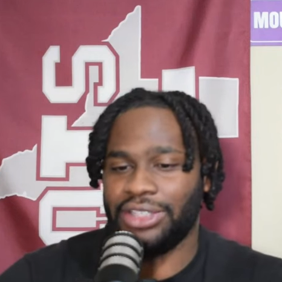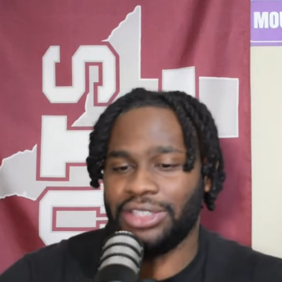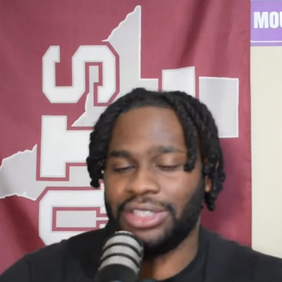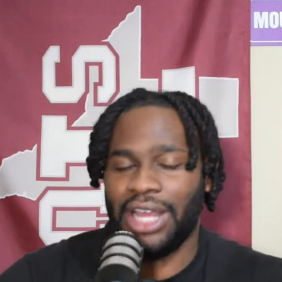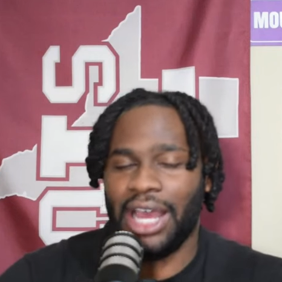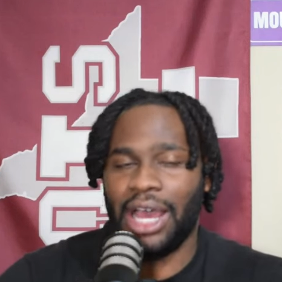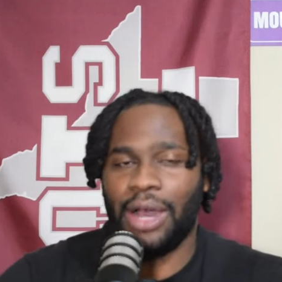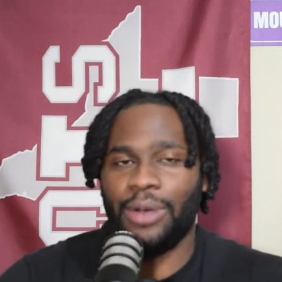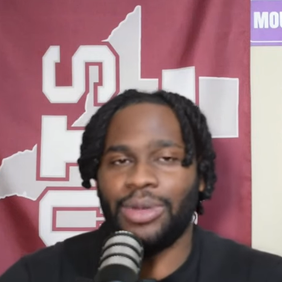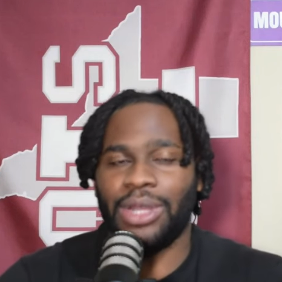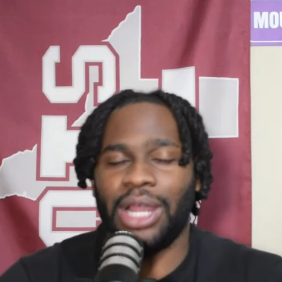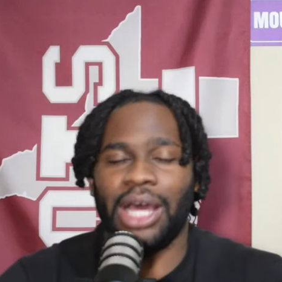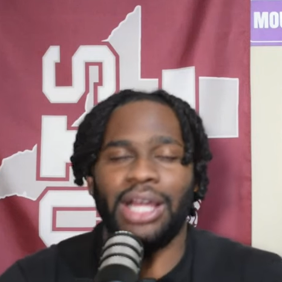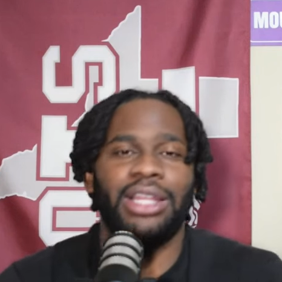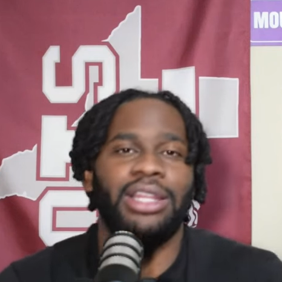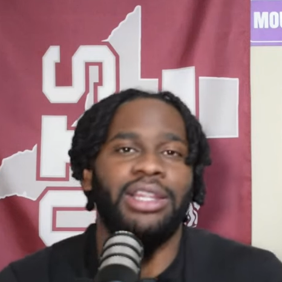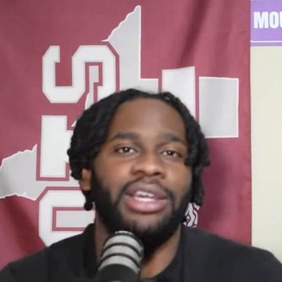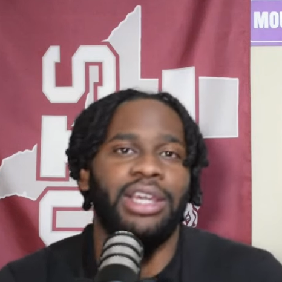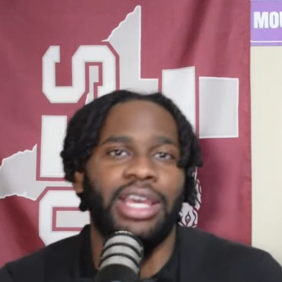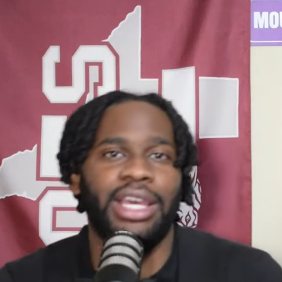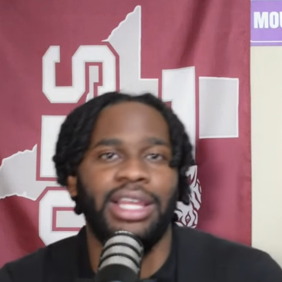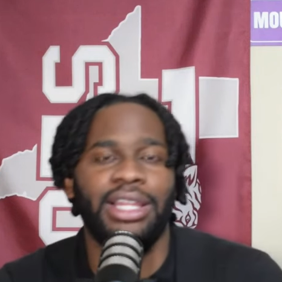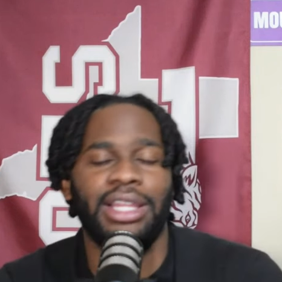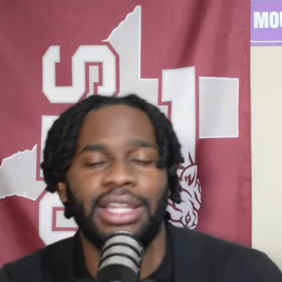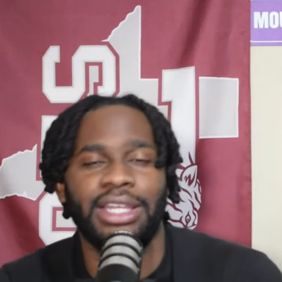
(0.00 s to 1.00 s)
Now, when I
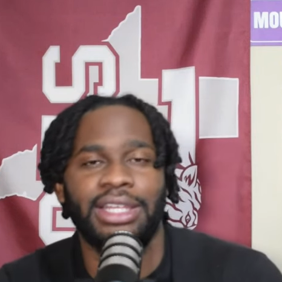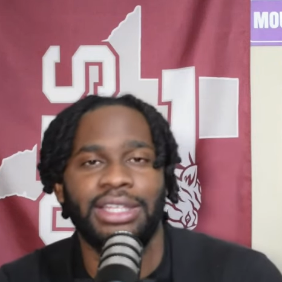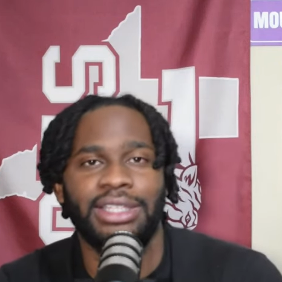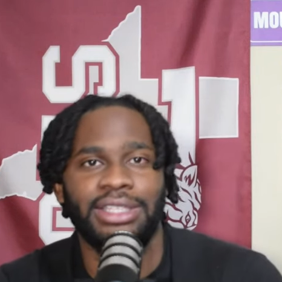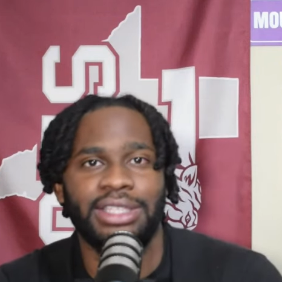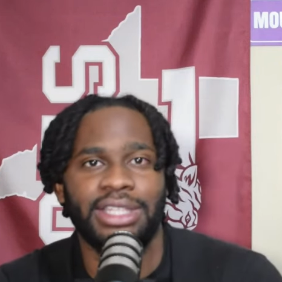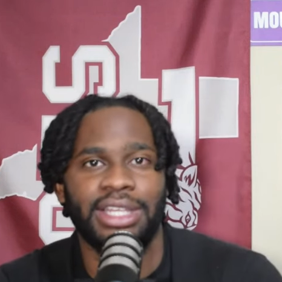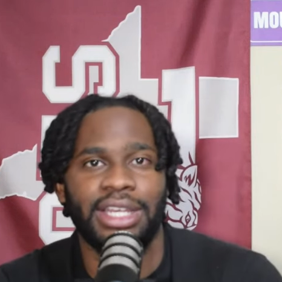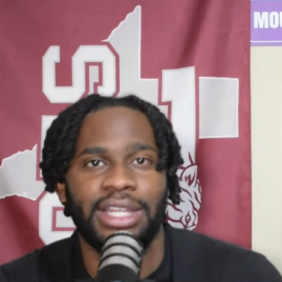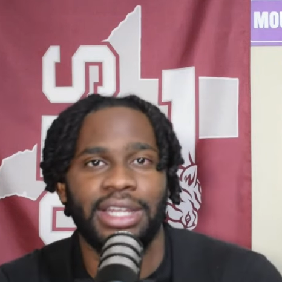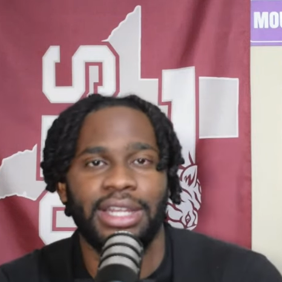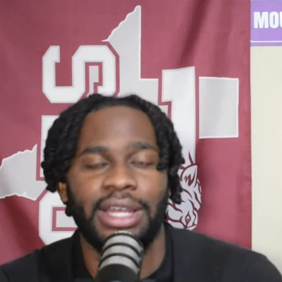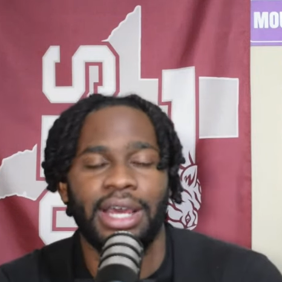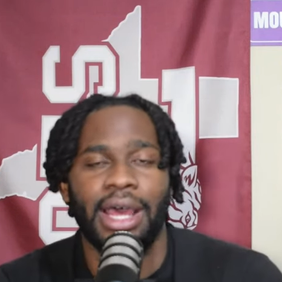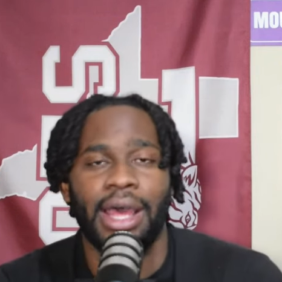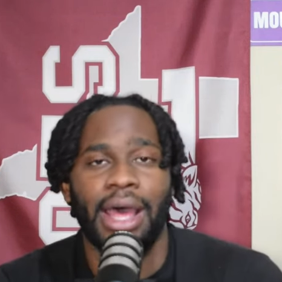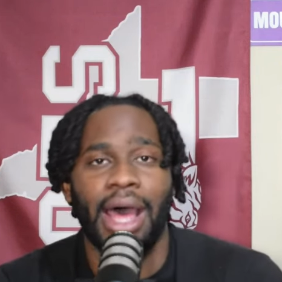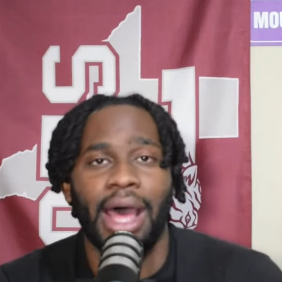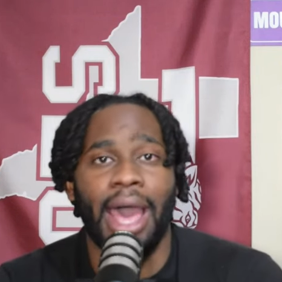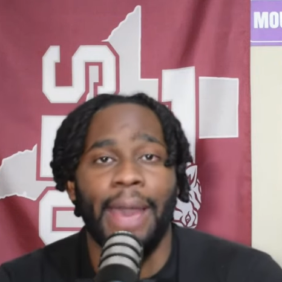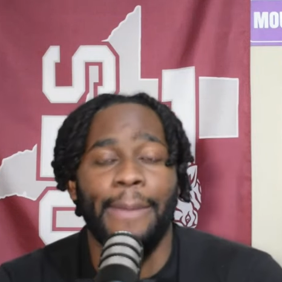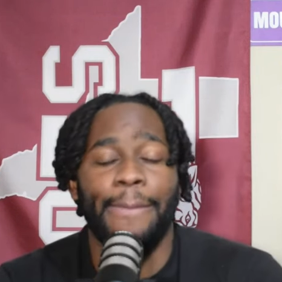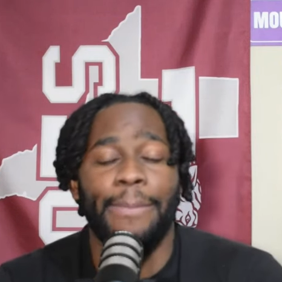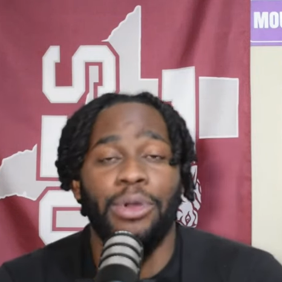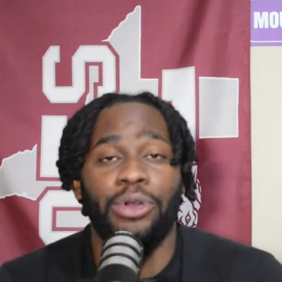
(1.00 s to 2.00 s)
look at LinkedIn,
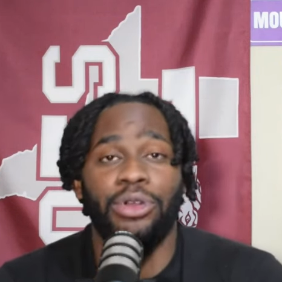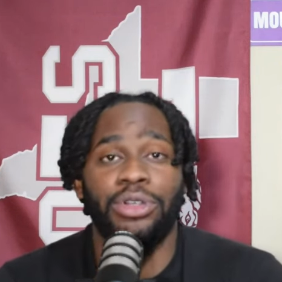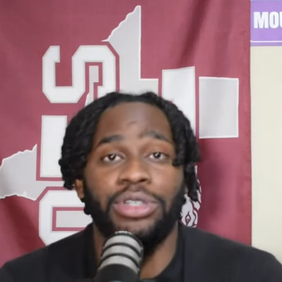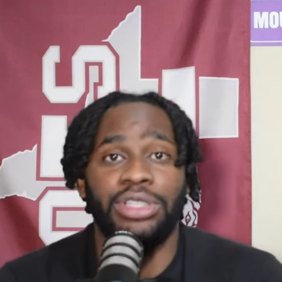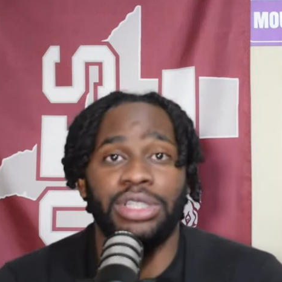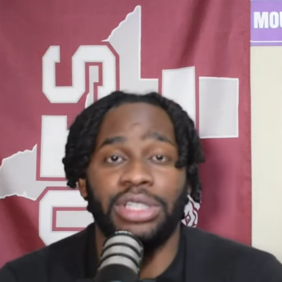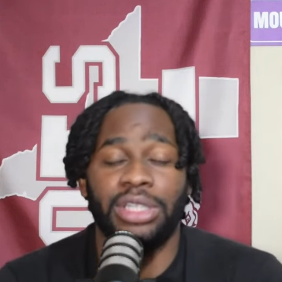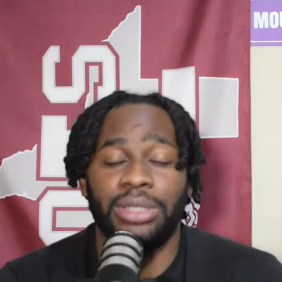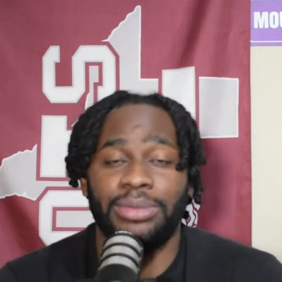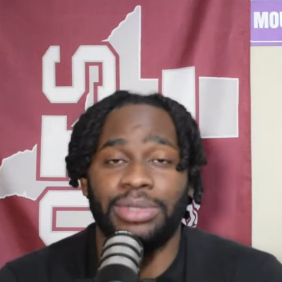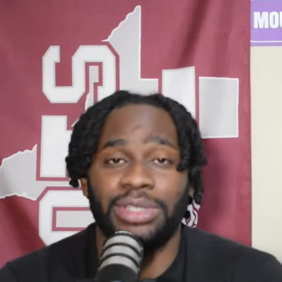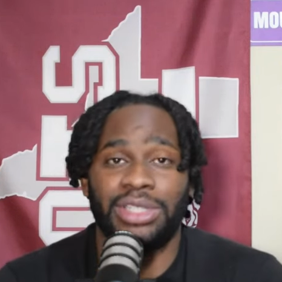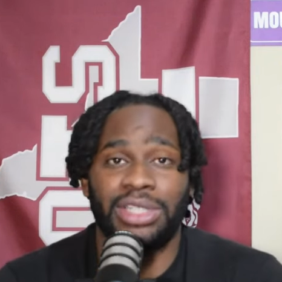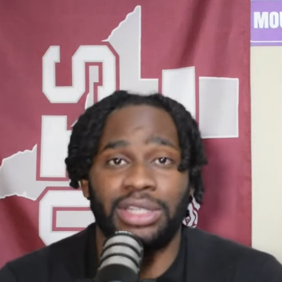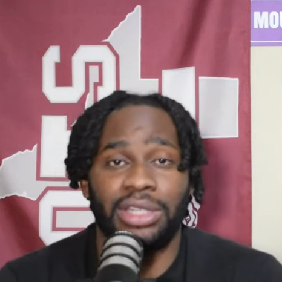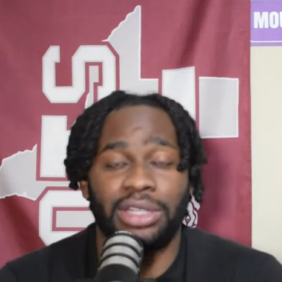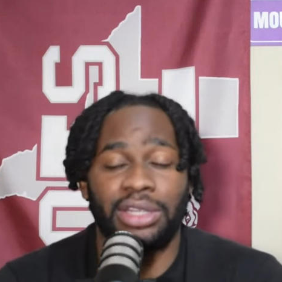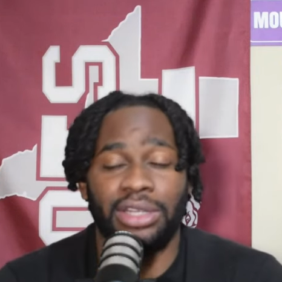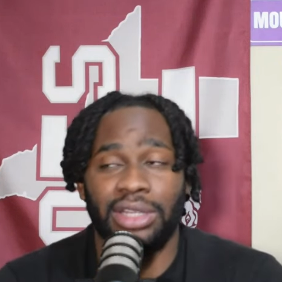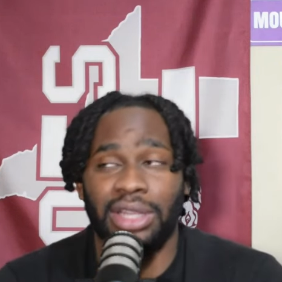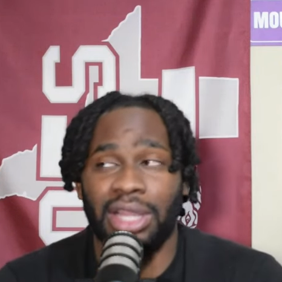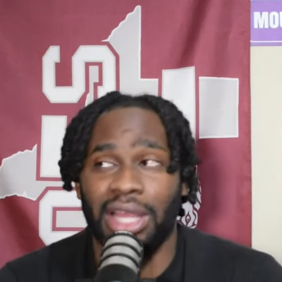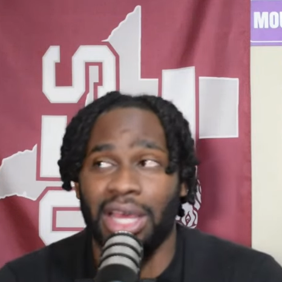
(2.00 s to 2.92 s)
I personally am sitting here like,